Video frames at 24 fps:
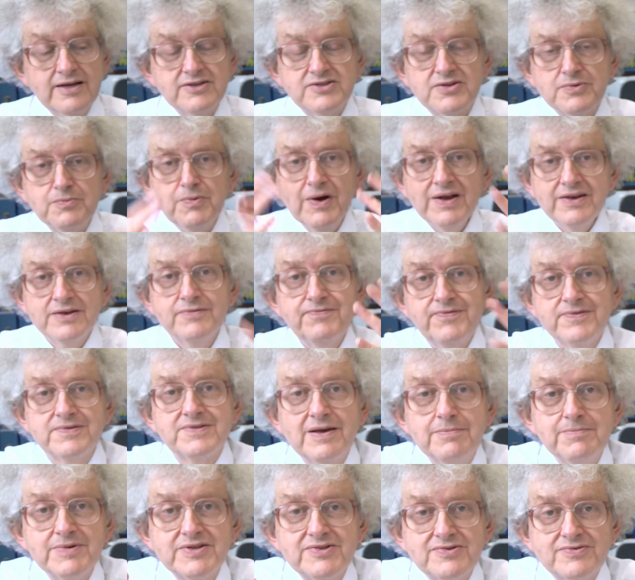it's a wonderful
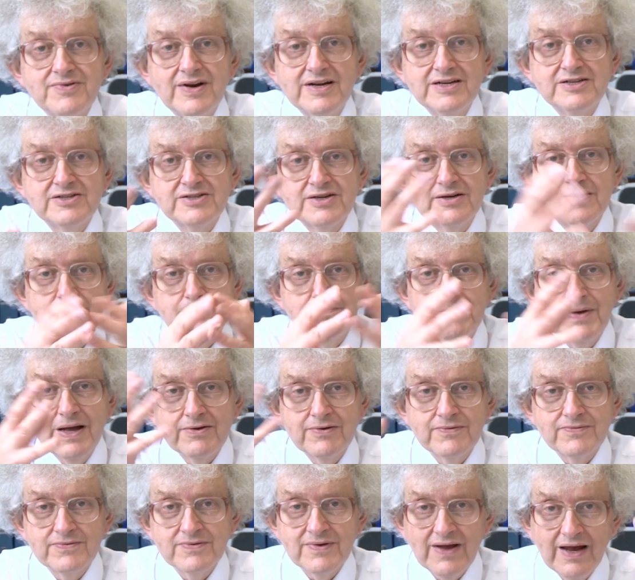demonstration
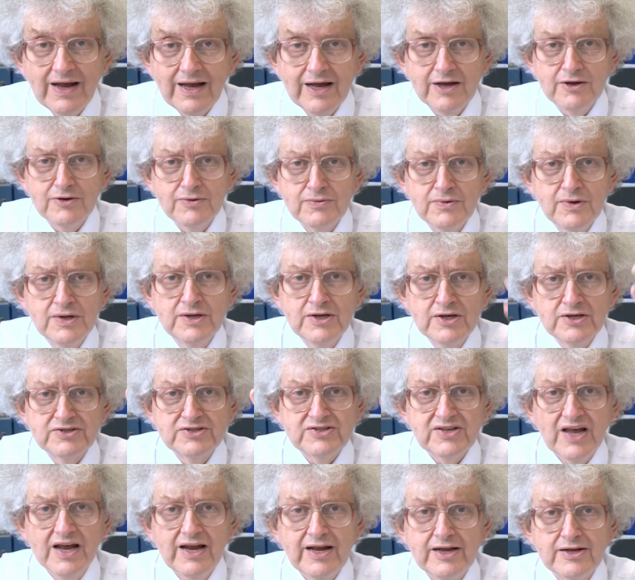about how
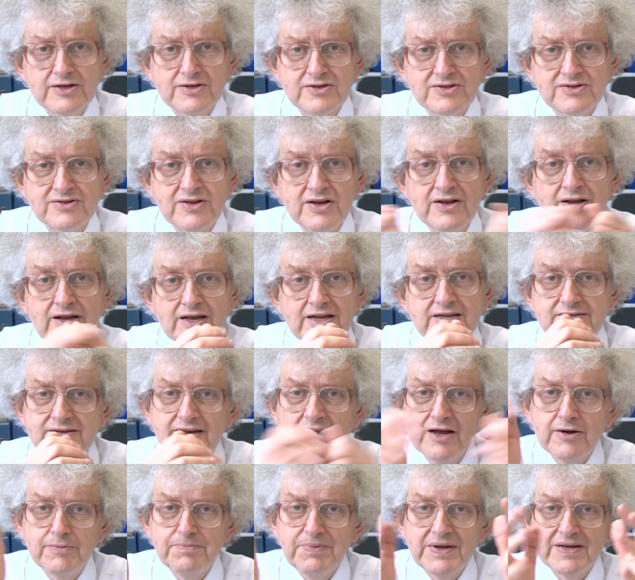science is
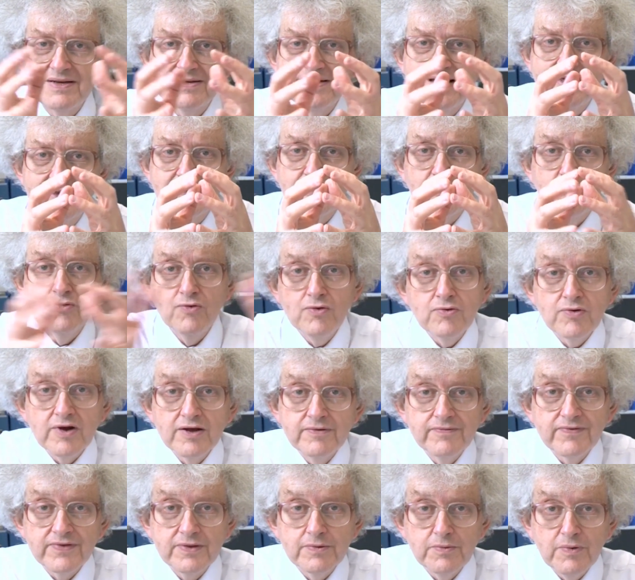now being done all
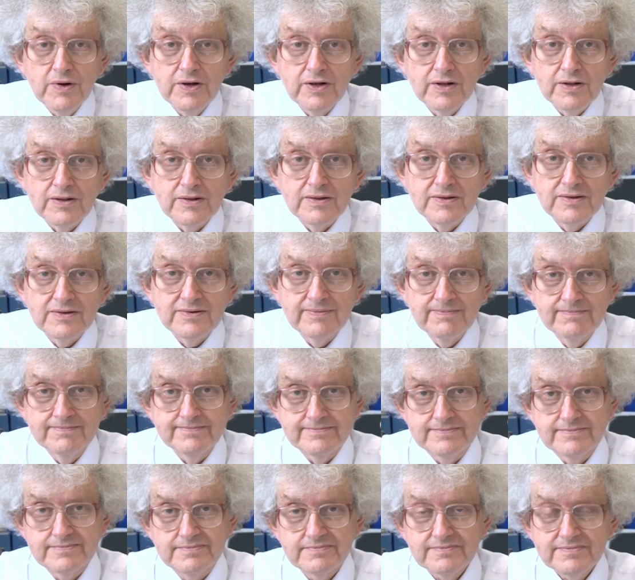over the world.
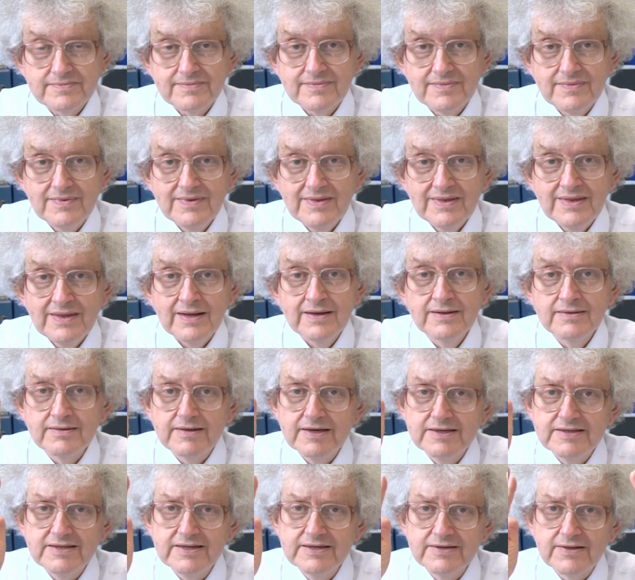
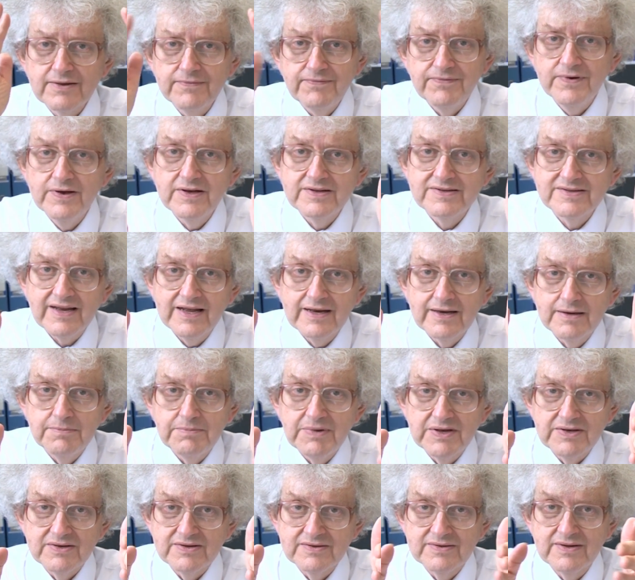This is the first
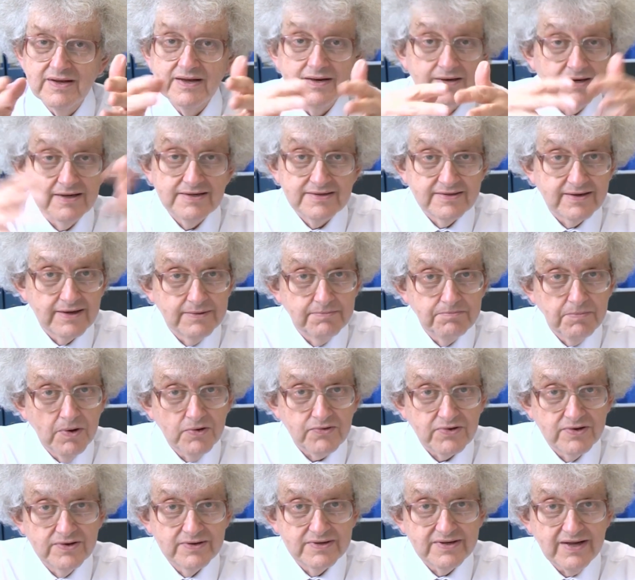element, at least in
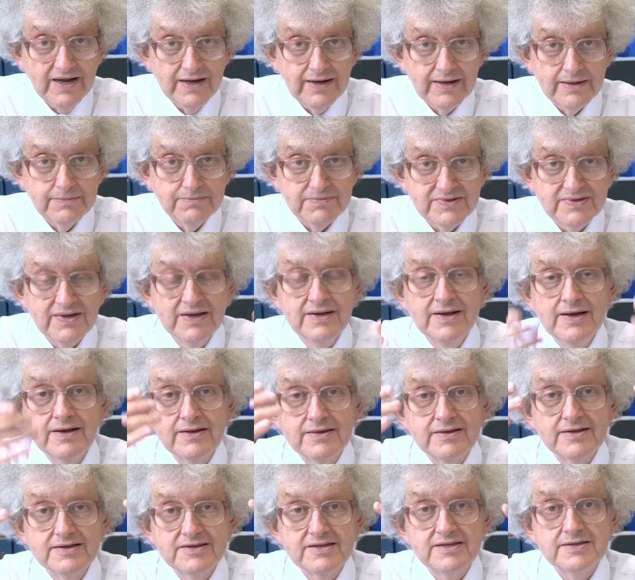modern times,
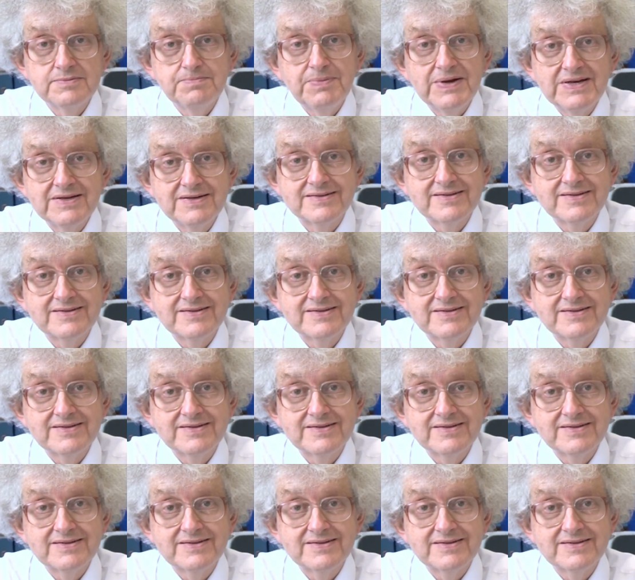that has been